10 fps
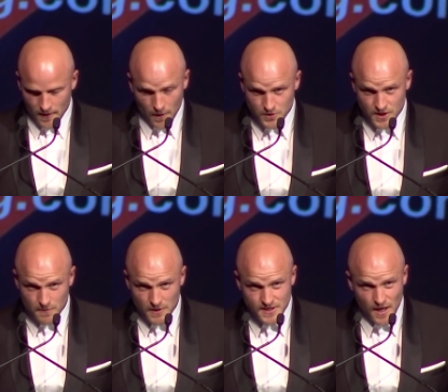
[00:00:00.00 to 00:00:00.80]
I'm shitting
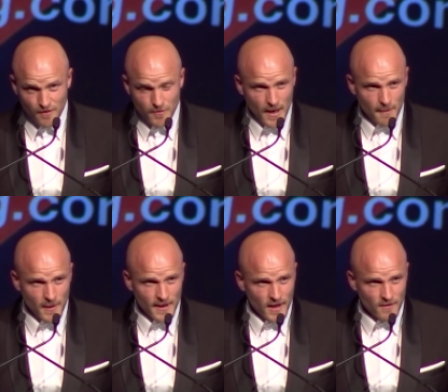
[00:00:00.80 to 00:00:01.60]
myself about
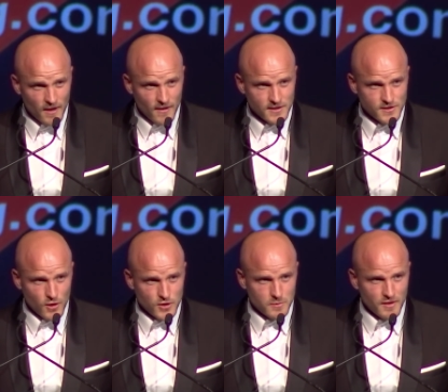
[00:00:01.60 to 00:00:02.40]
Monday. I've never had surgery